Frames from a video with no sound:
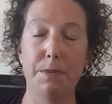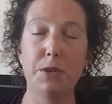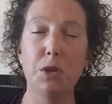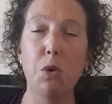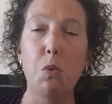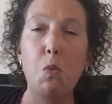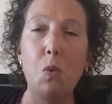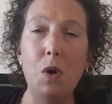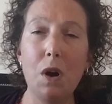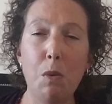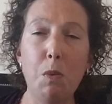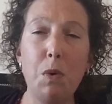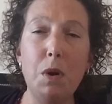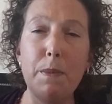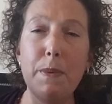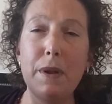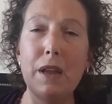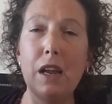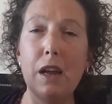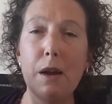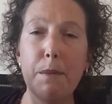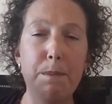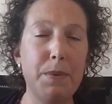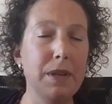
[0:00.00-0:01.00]
So, what would
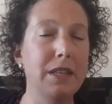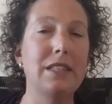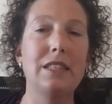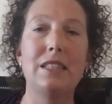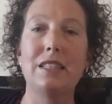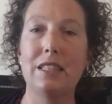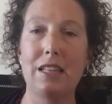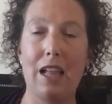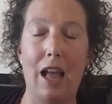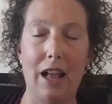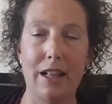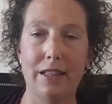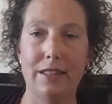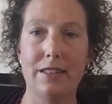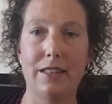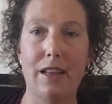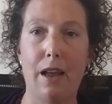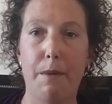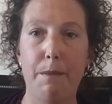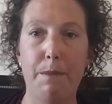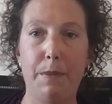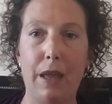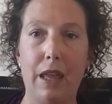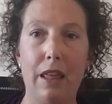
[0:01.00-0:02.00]
be a business
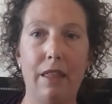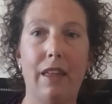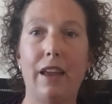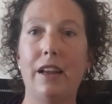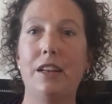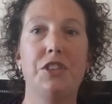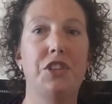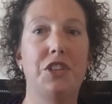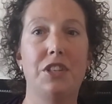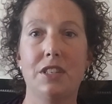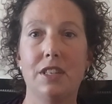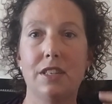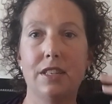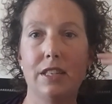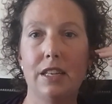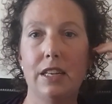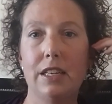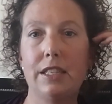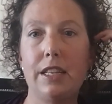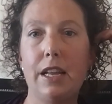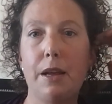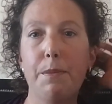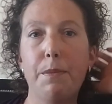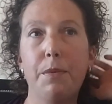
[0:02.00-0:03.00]
concept be? Like, just as an
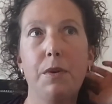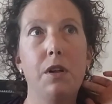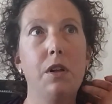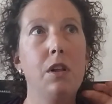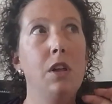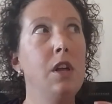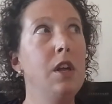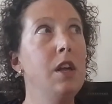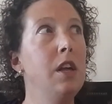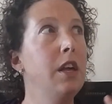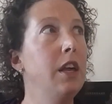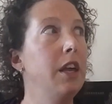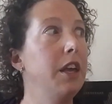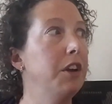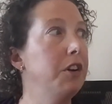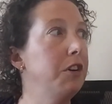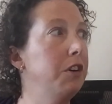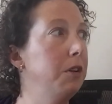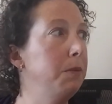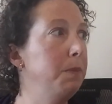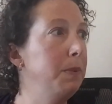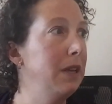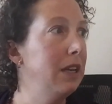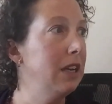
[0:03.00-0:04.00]
example, it
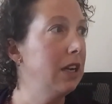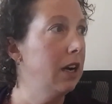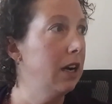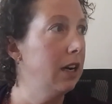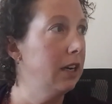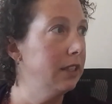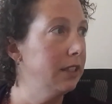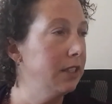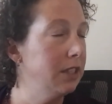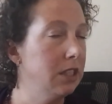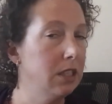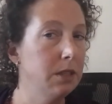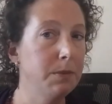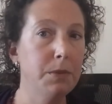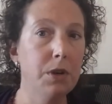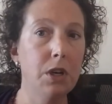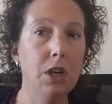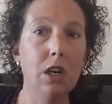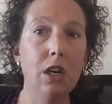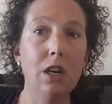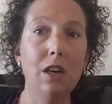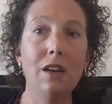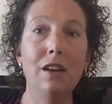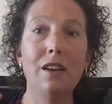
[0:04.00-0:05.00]
could be
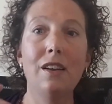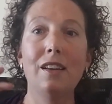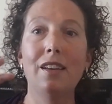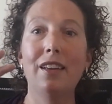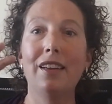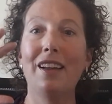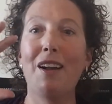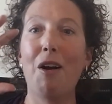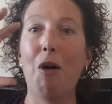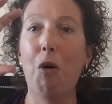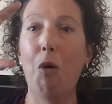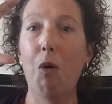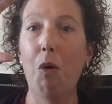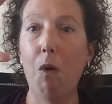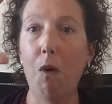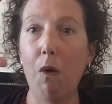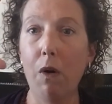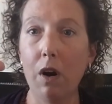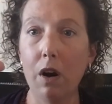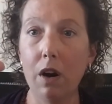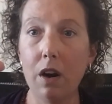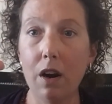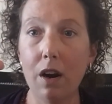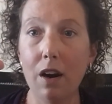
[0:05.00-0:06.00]
customer,
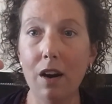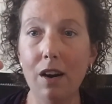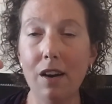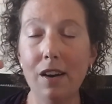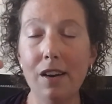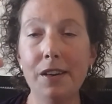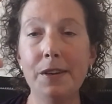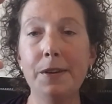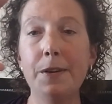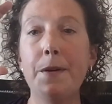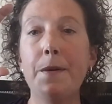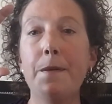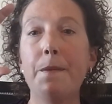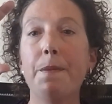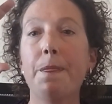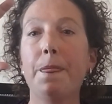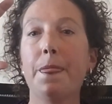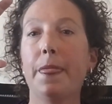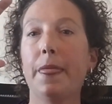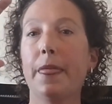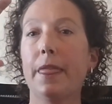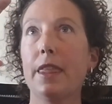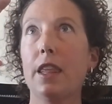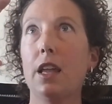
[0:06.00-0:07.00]
order,
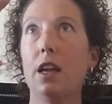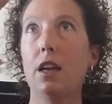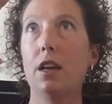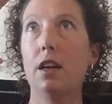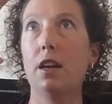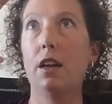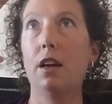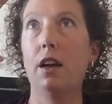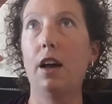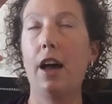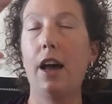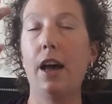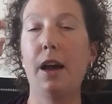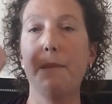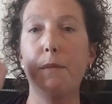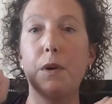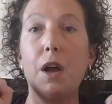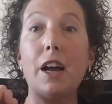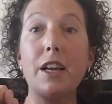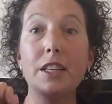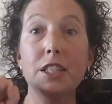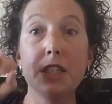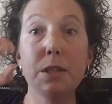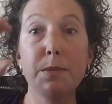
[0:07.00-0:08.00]
um,
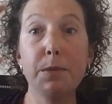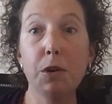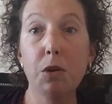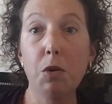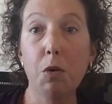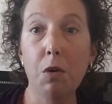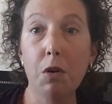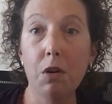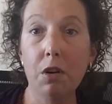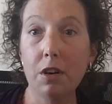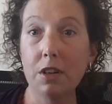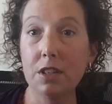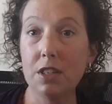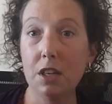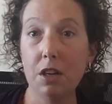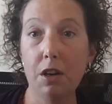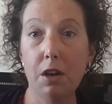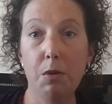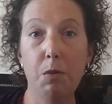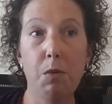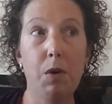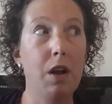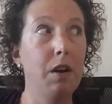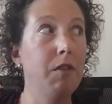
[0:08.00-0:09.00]
customer and order is a
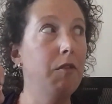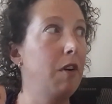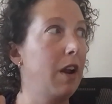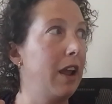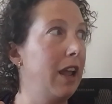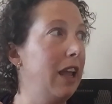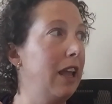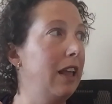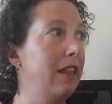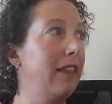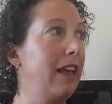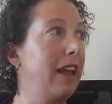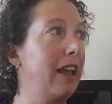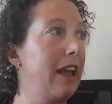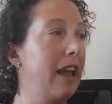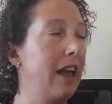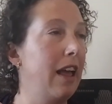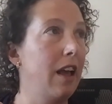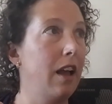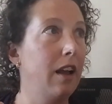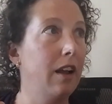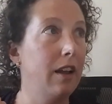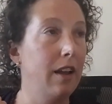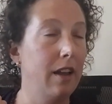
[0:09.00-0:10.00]
good one, right? Like,
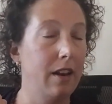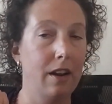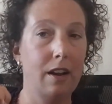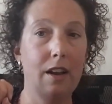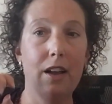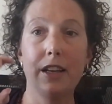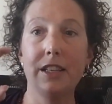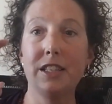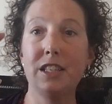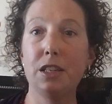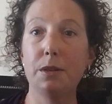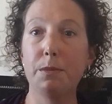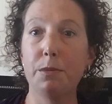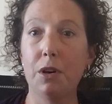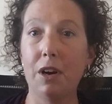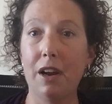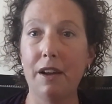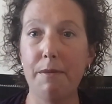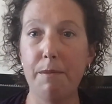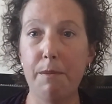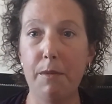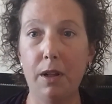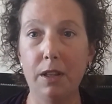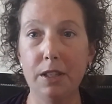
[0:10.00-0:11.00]
can a customer
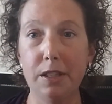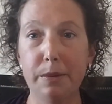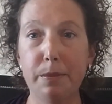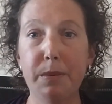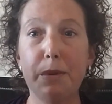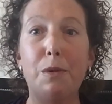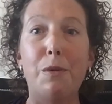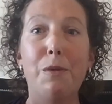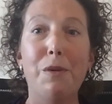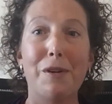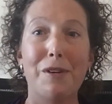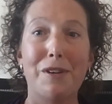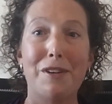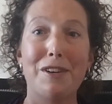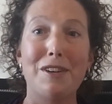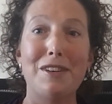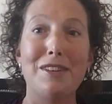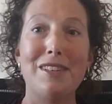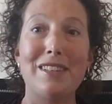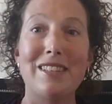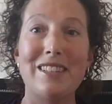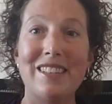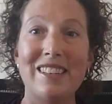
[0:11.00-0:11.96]
have multiple orders?